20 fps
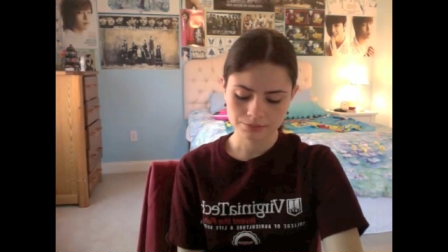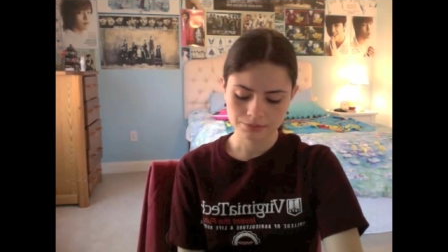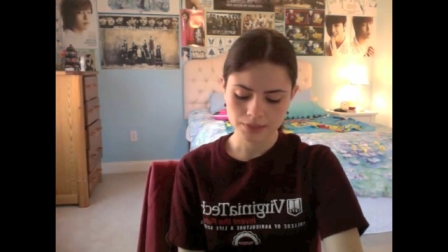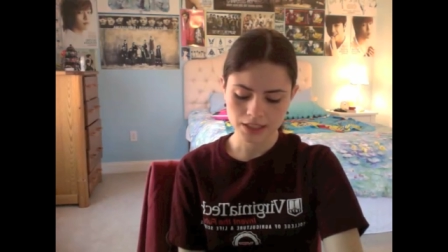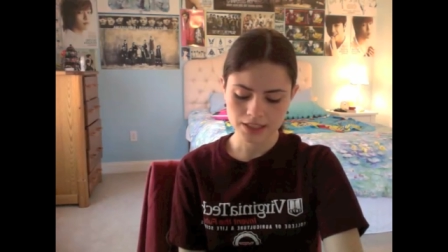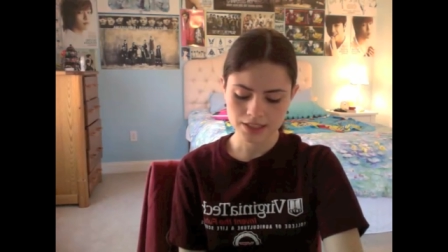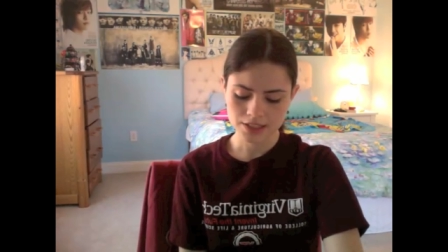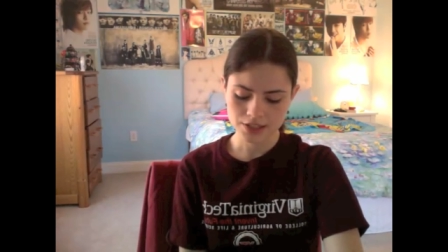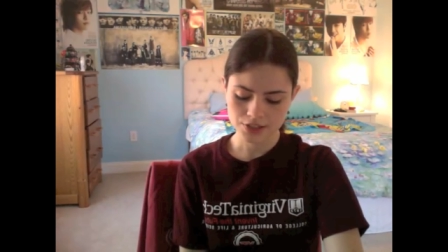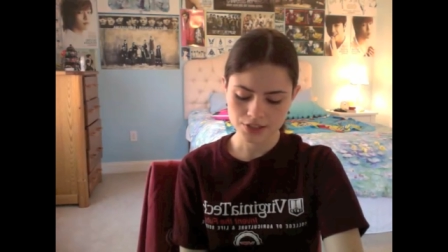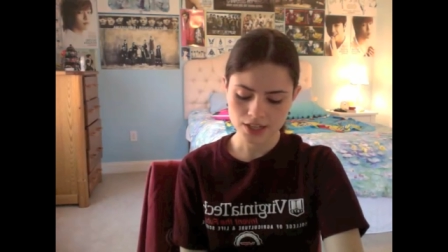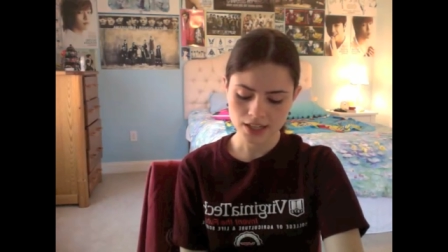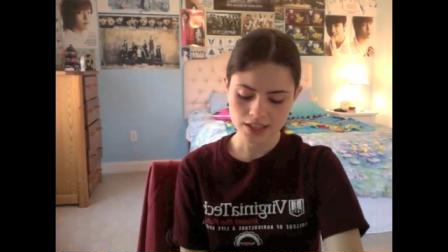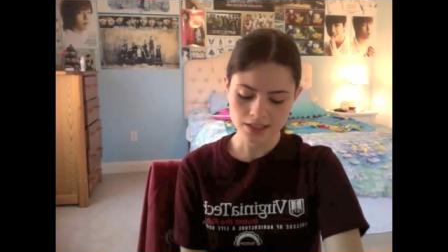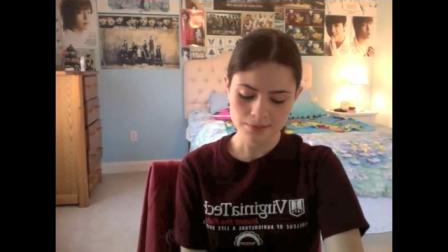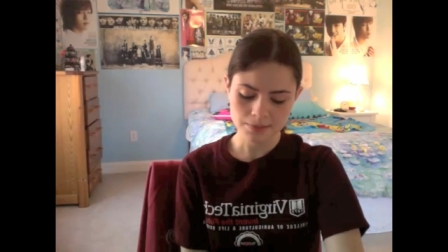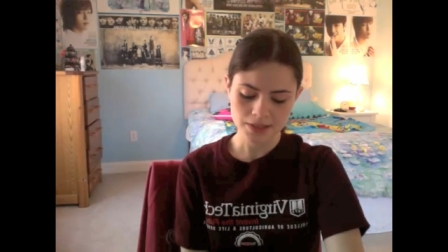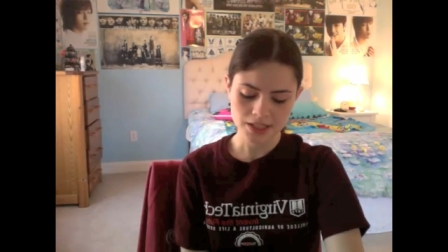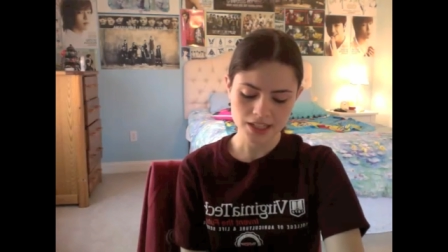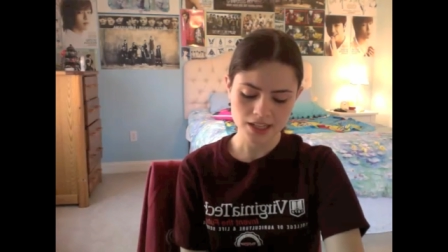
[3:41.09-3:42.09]
It's their
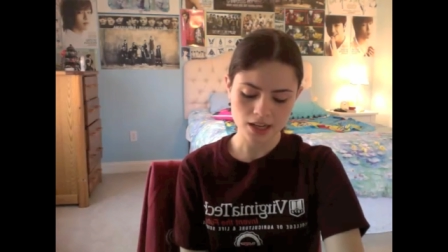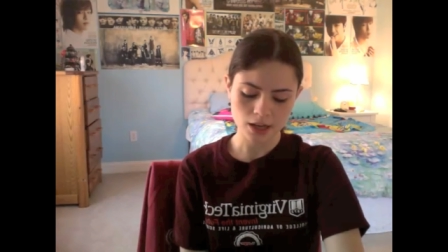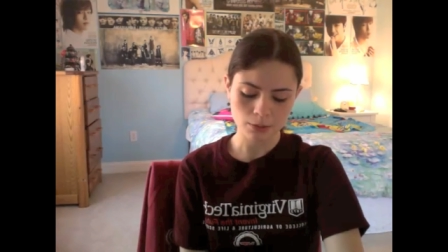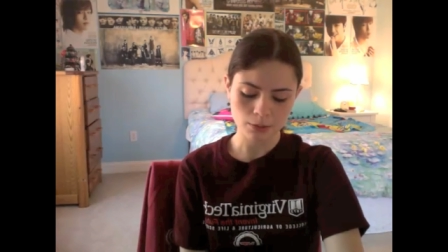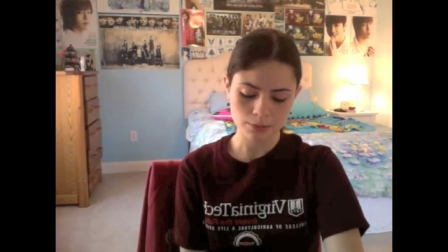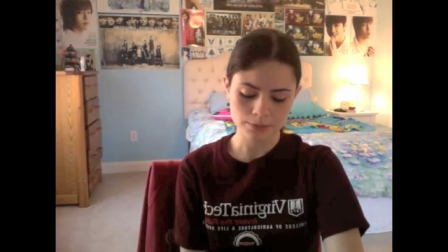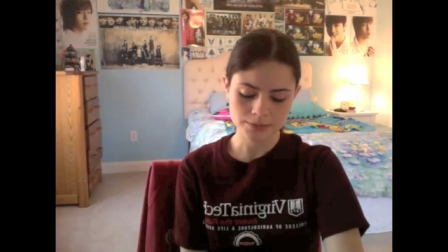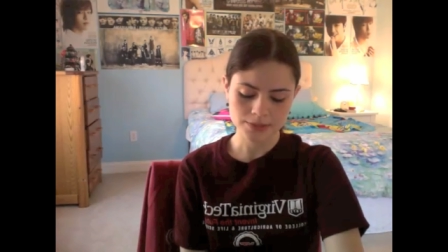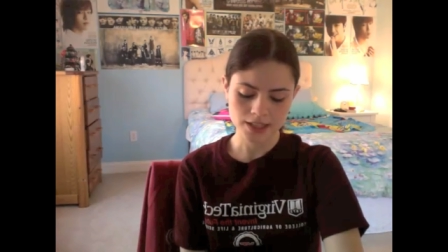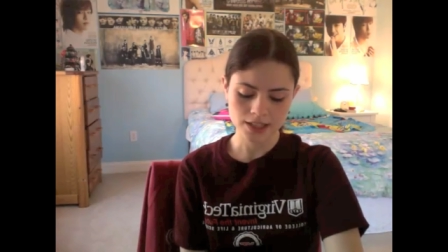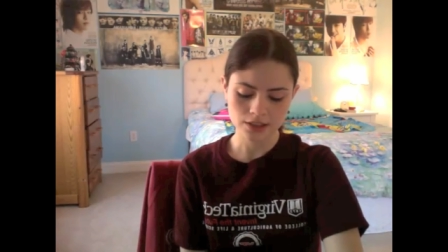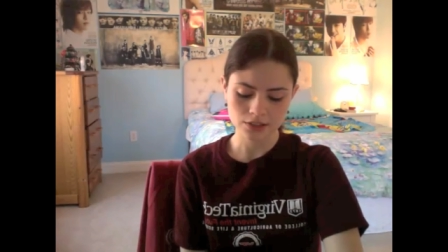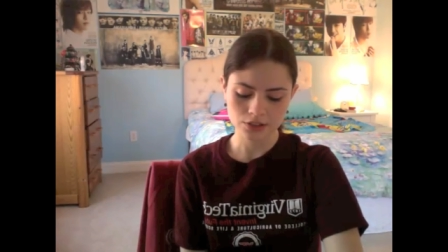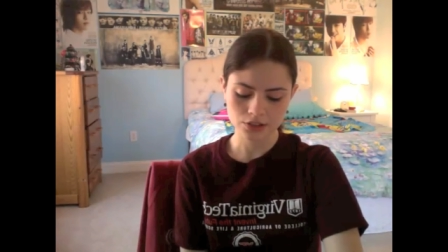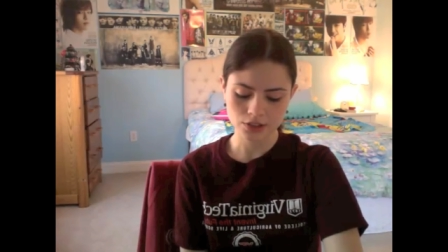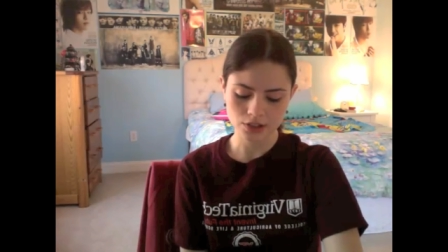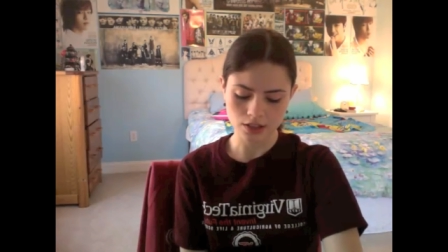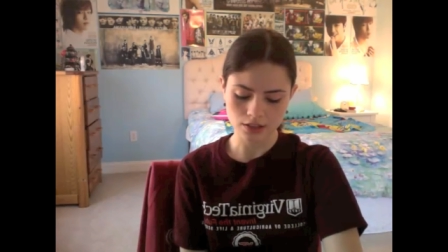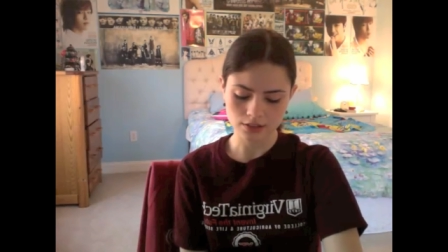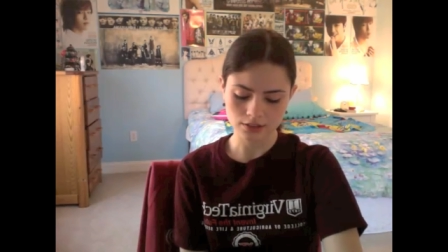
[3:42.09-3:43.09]
second mini-album titled
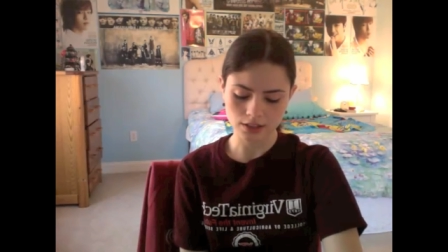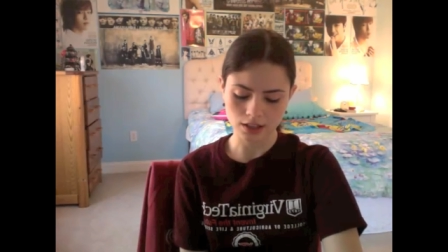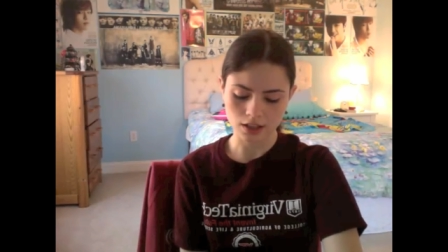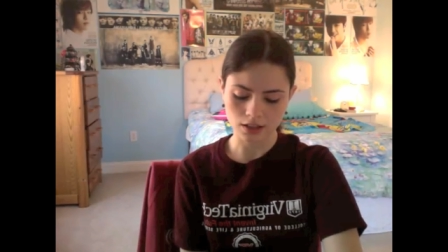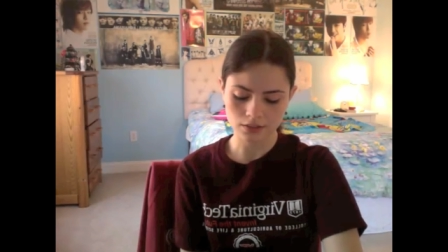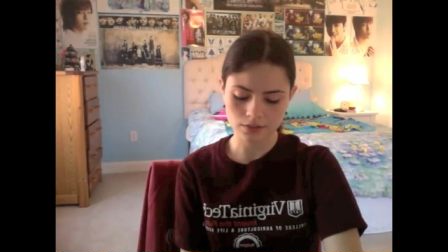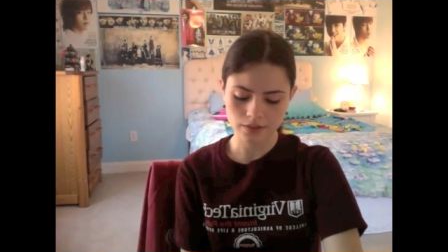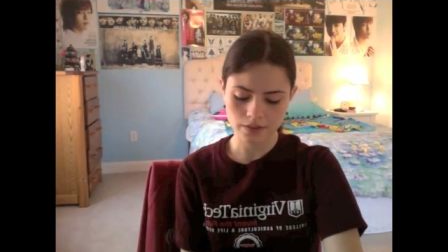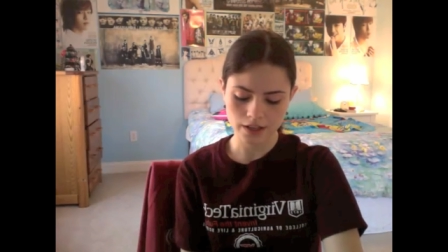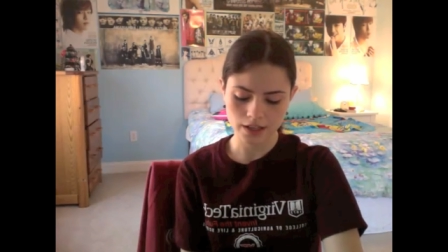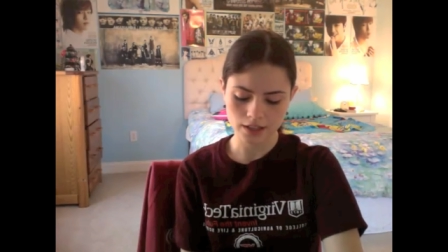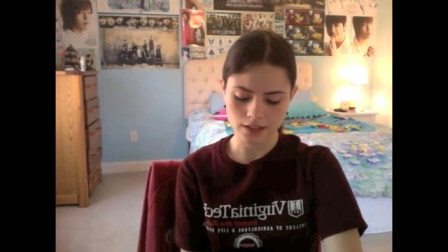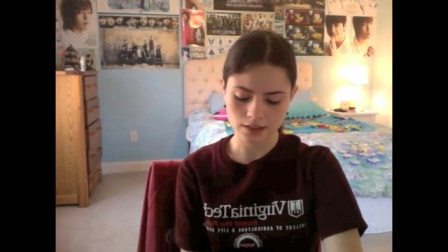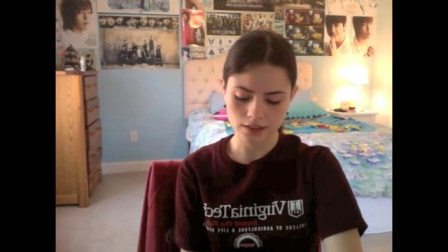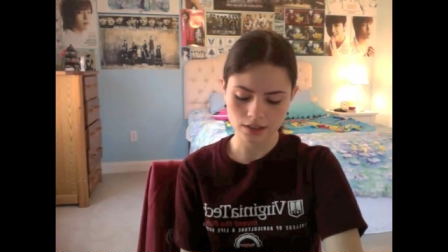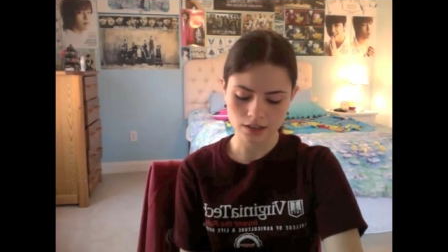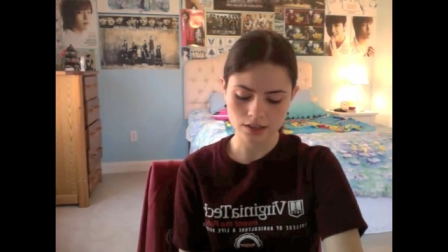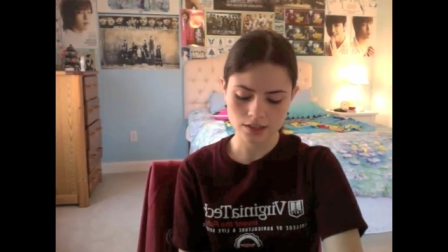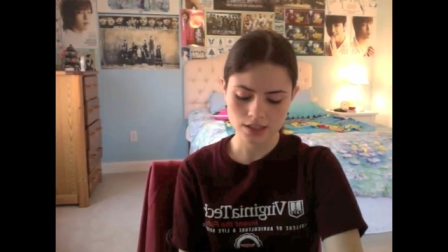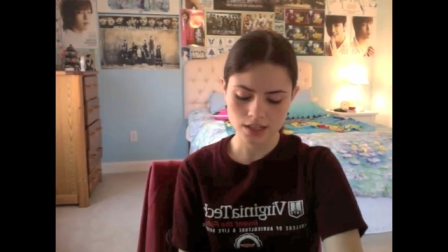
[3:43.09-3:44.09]
Young Love, and
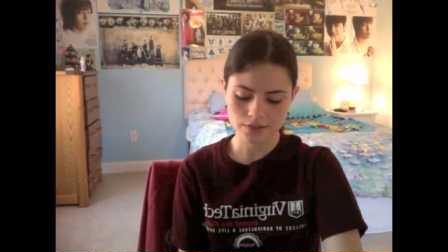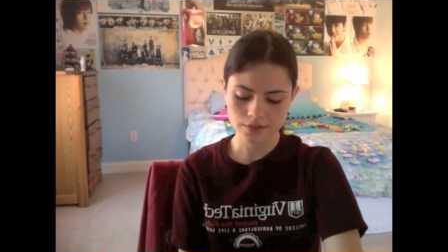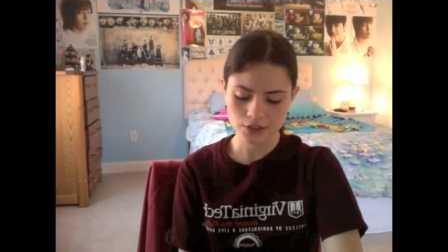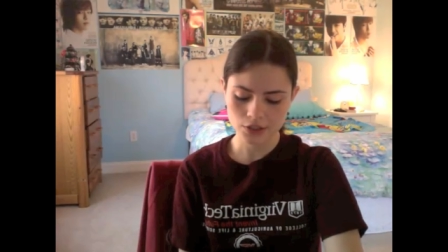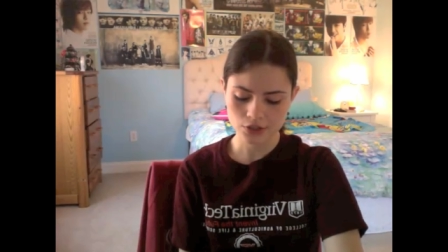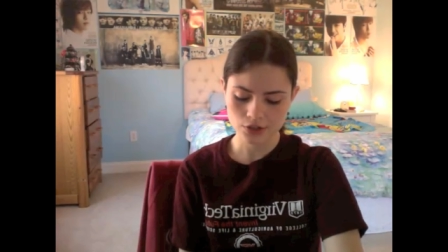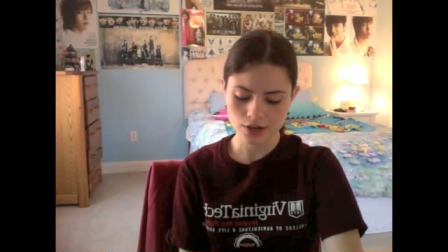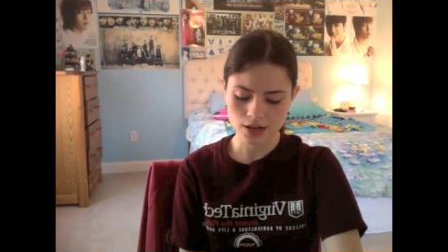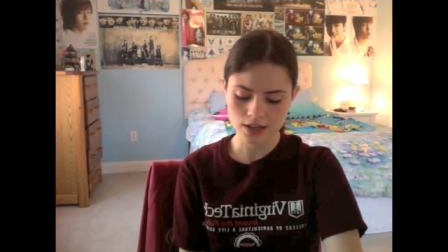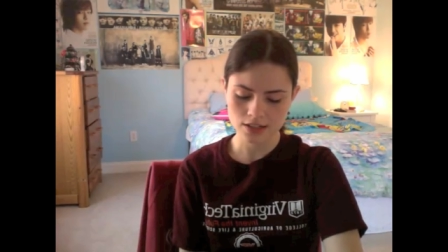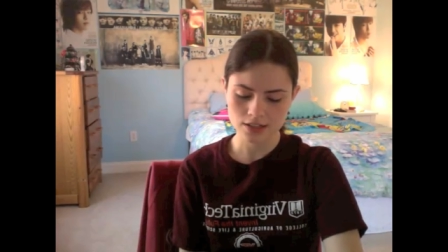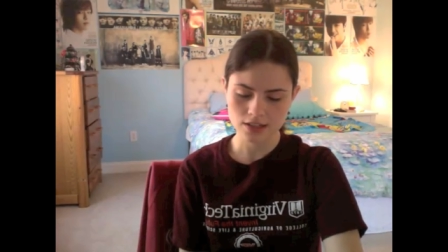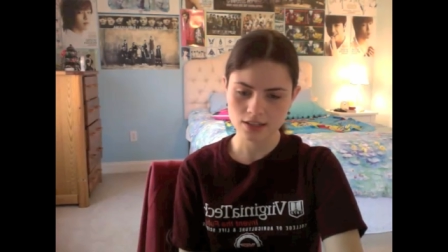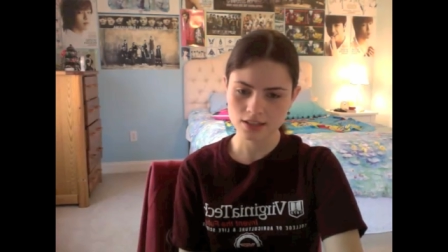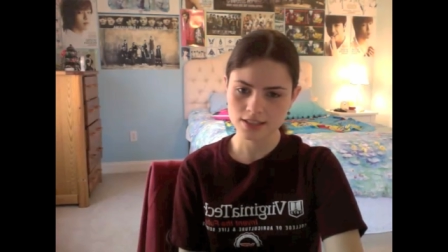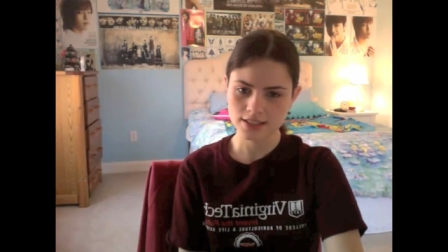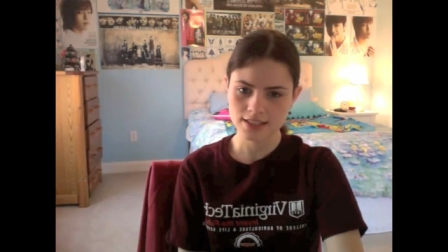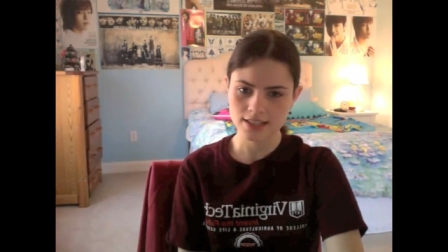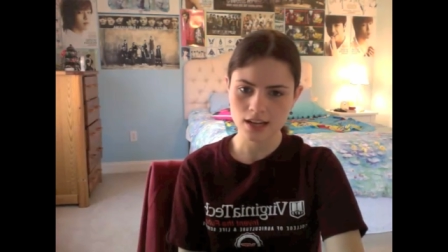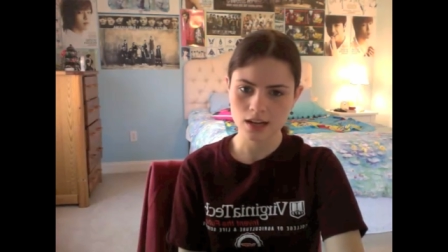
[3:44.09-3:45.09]
there are seven tracks on
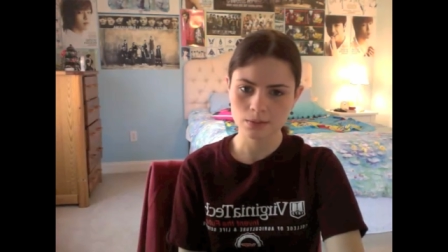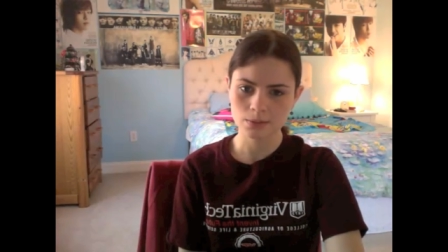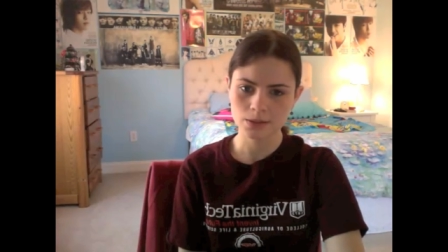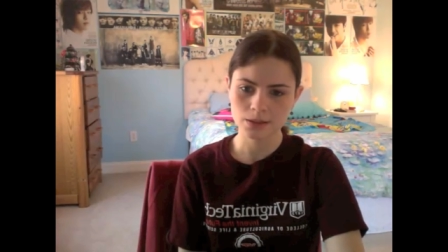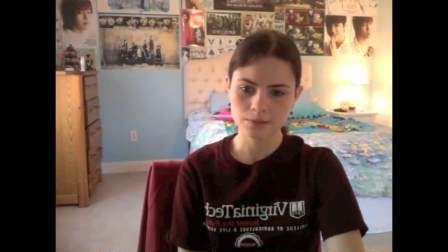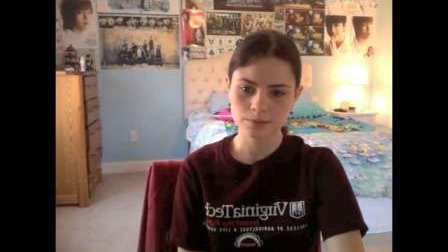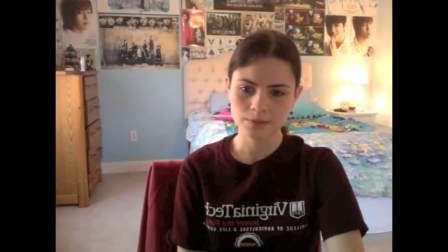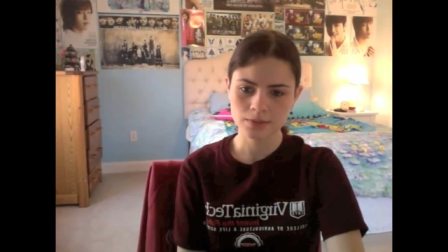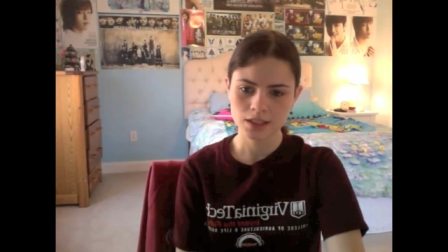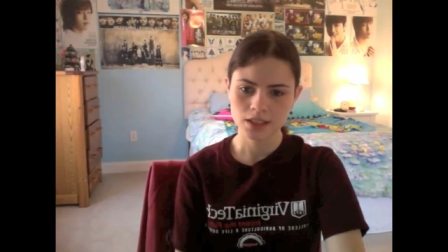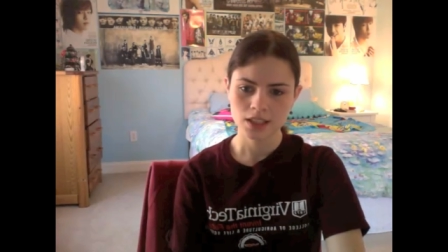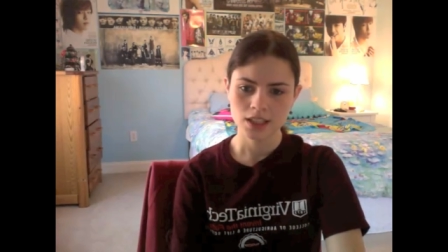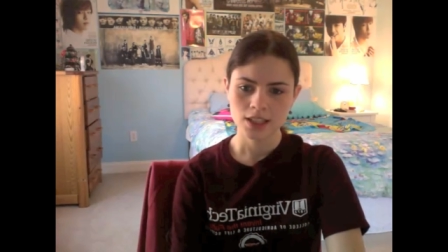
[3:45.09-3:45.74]
this album,